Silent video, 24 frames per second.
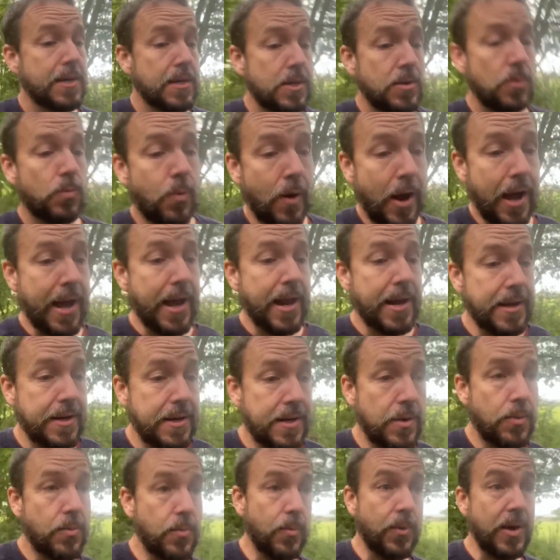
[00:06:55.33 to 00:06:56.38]
when
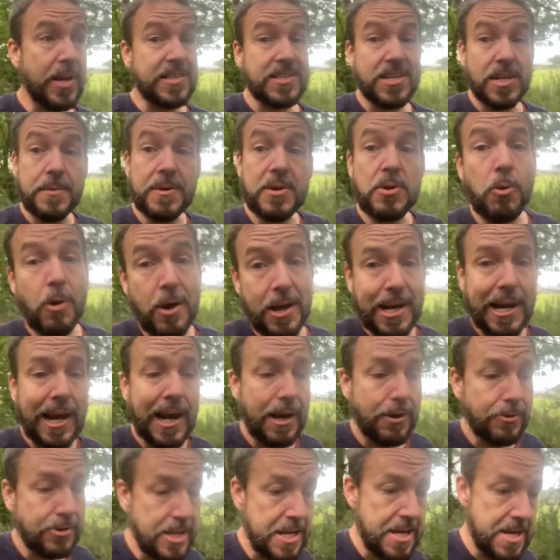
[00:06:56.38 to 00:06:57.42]
it's going to be quite
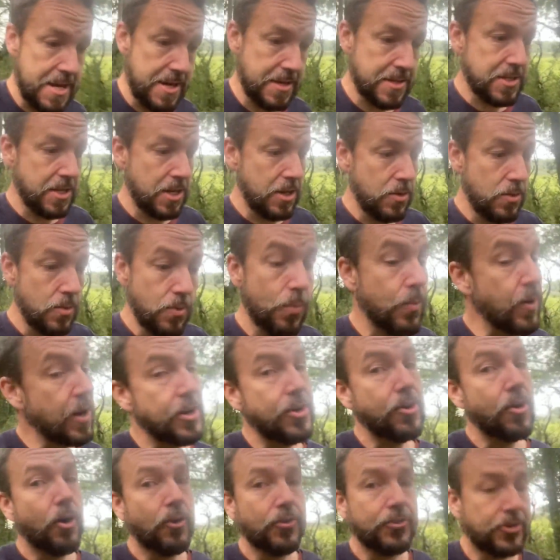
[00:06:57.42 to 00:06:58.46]
cloudy so we're
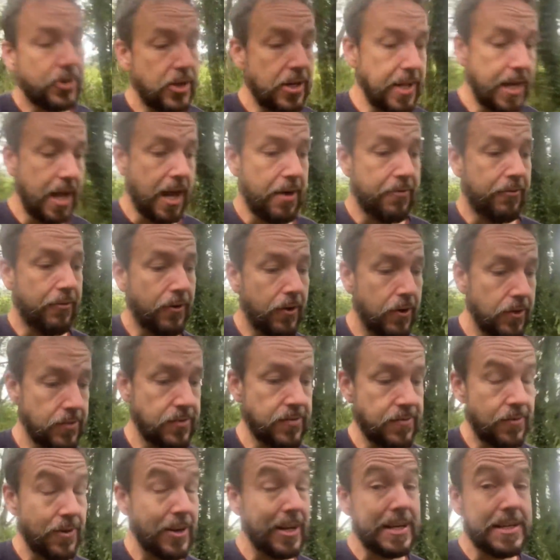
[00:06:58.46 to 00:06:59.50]
not going to get a frost
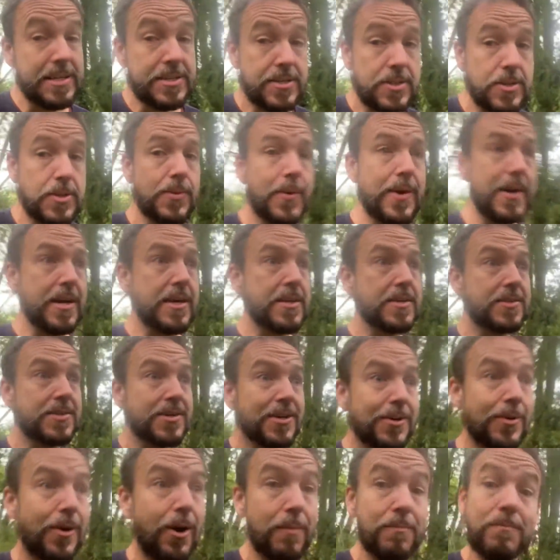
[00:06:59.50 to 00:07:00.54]
for at least two weeks
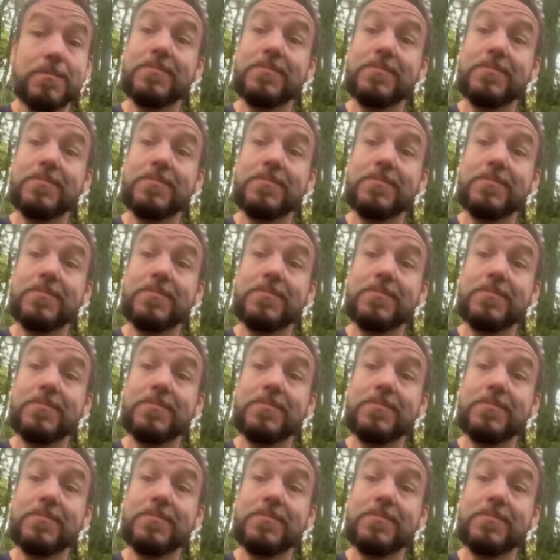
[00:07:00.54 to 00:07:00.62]
so i'm